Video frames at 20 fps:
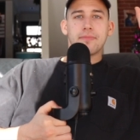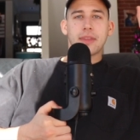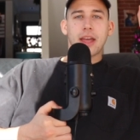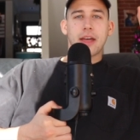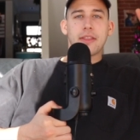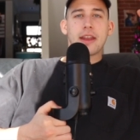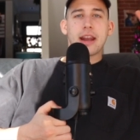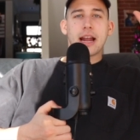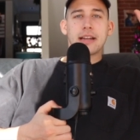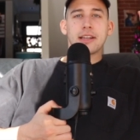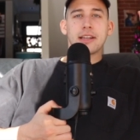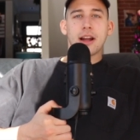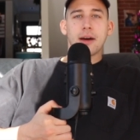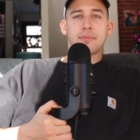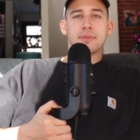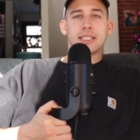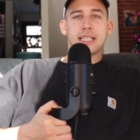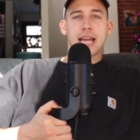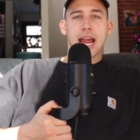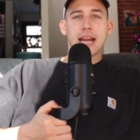And then ended
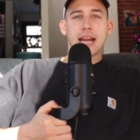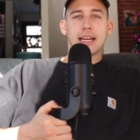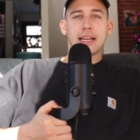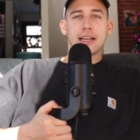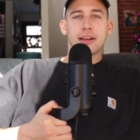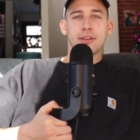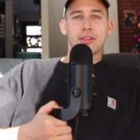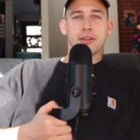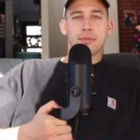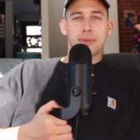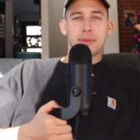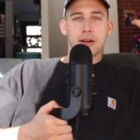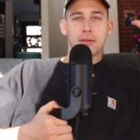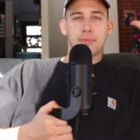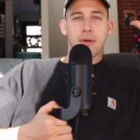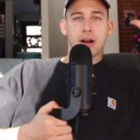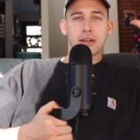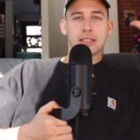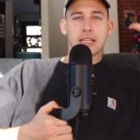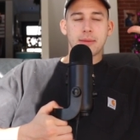up standing near the beer
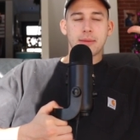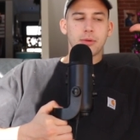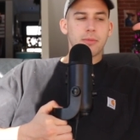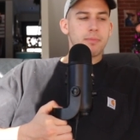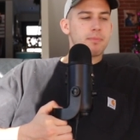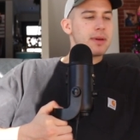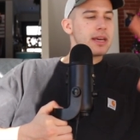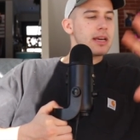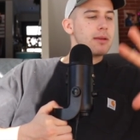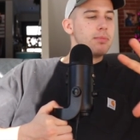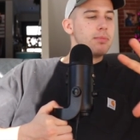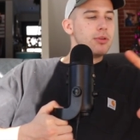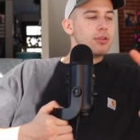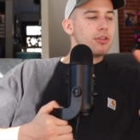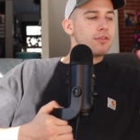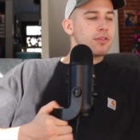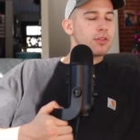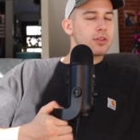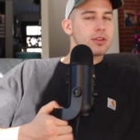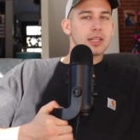pong table. Big,
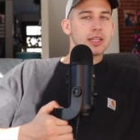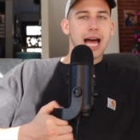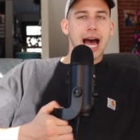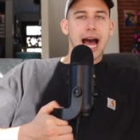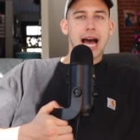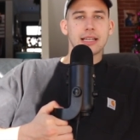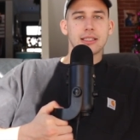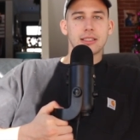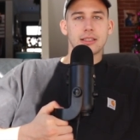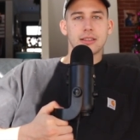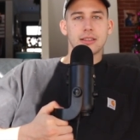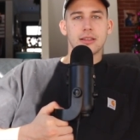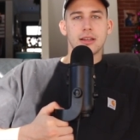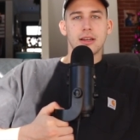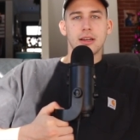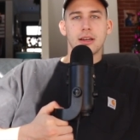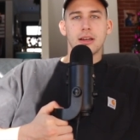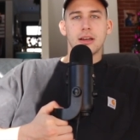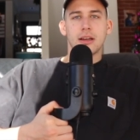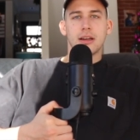beautiful glass.
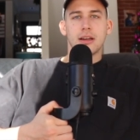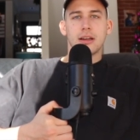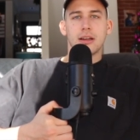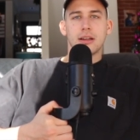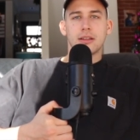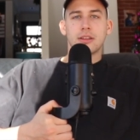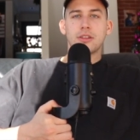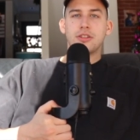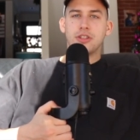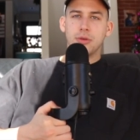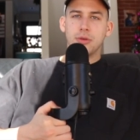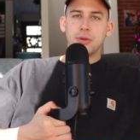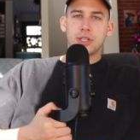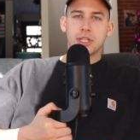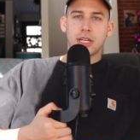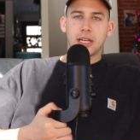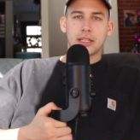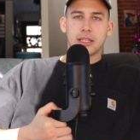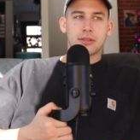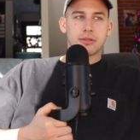It's a Jewish
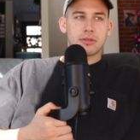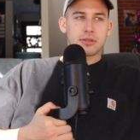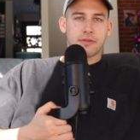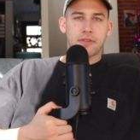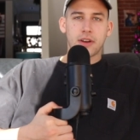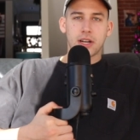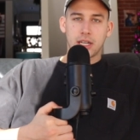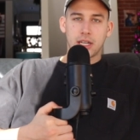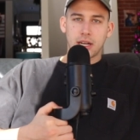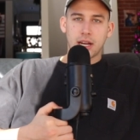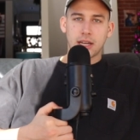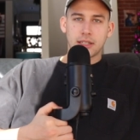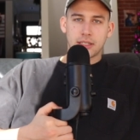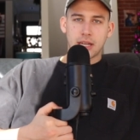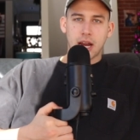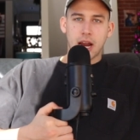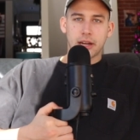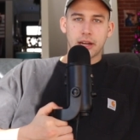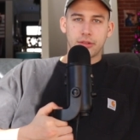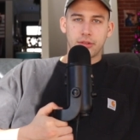kid, so it's a fucking nice
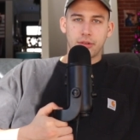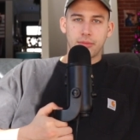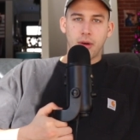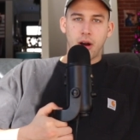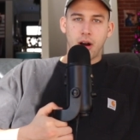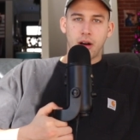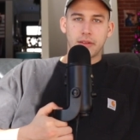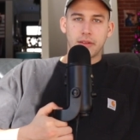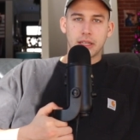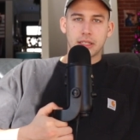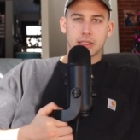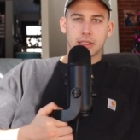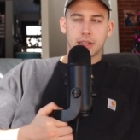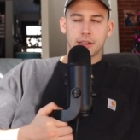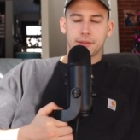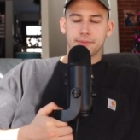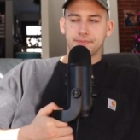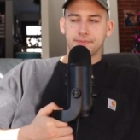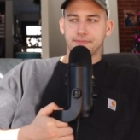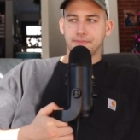dining room,
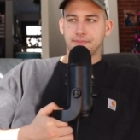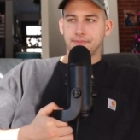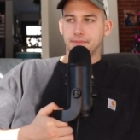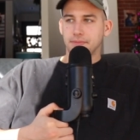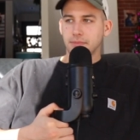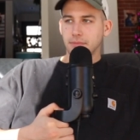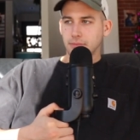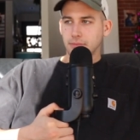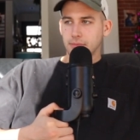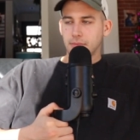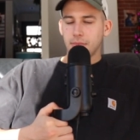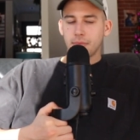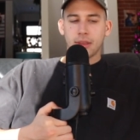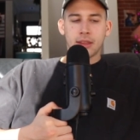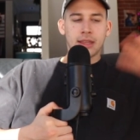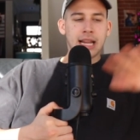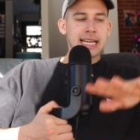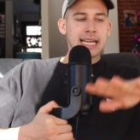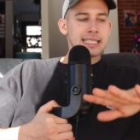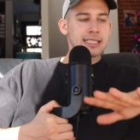obviously.
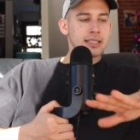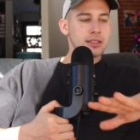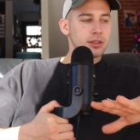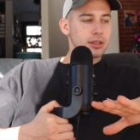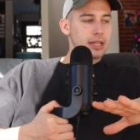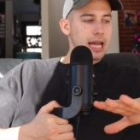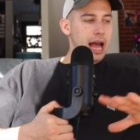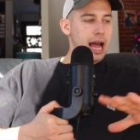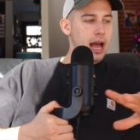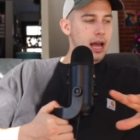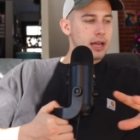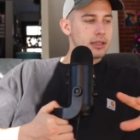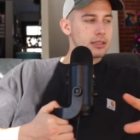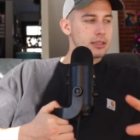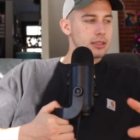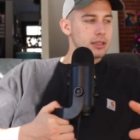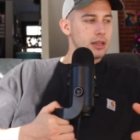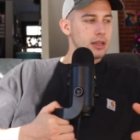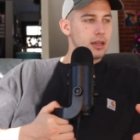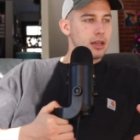Nice
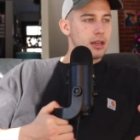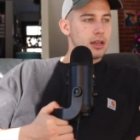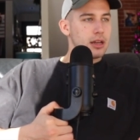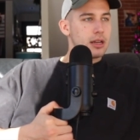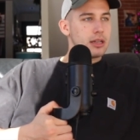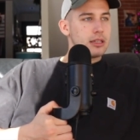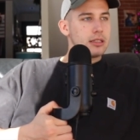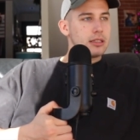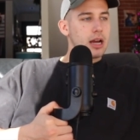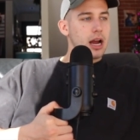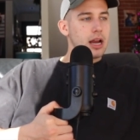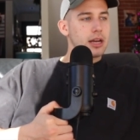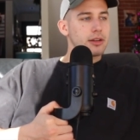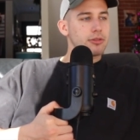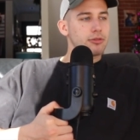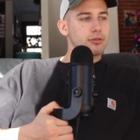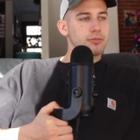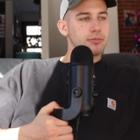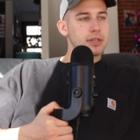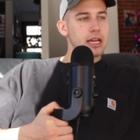glass
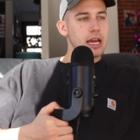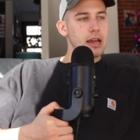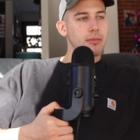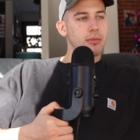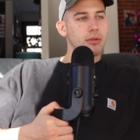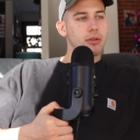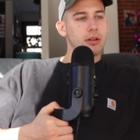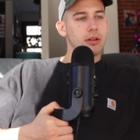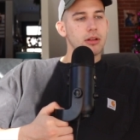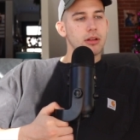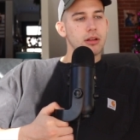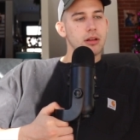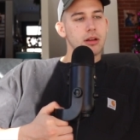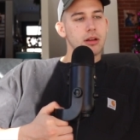dining room table.